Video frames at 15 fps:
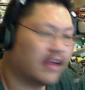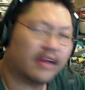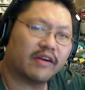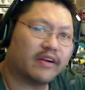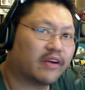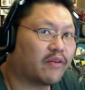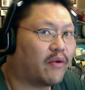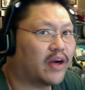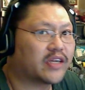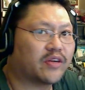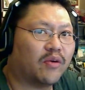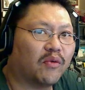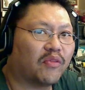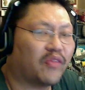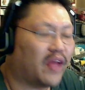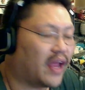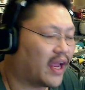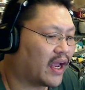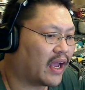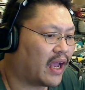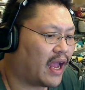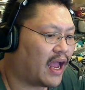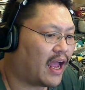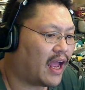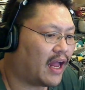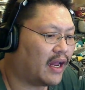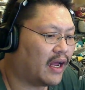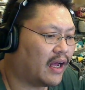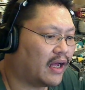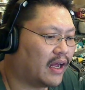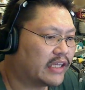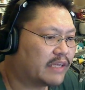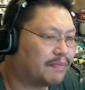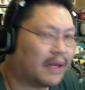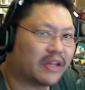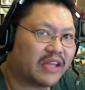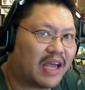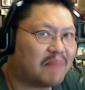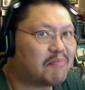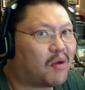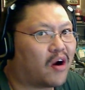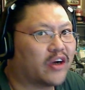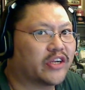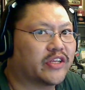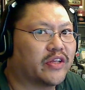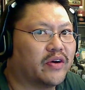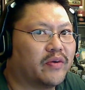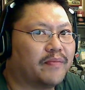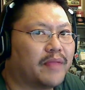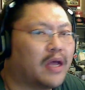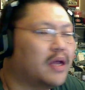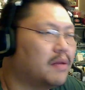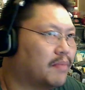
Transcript: And you can watch the whole thing, and it's about 10 parts though.